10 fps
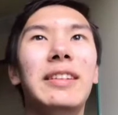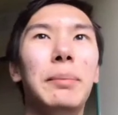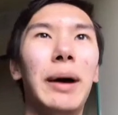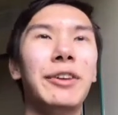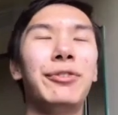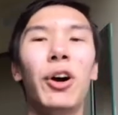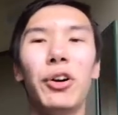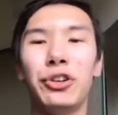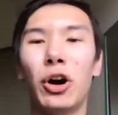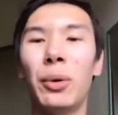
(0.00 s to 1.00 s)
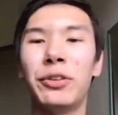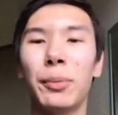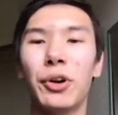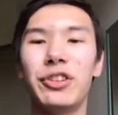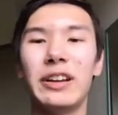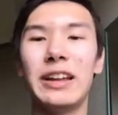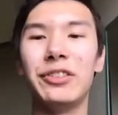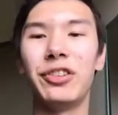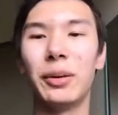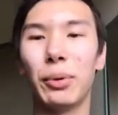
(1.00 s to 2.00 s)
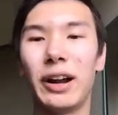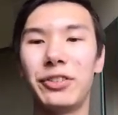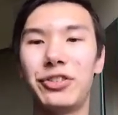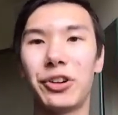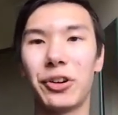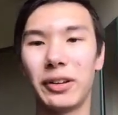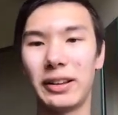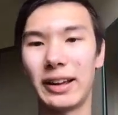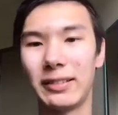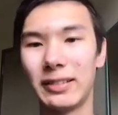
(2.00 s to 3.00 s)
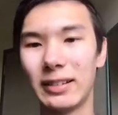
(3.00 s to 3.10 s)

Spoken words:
by default, you're always merging into the branch you're currently in.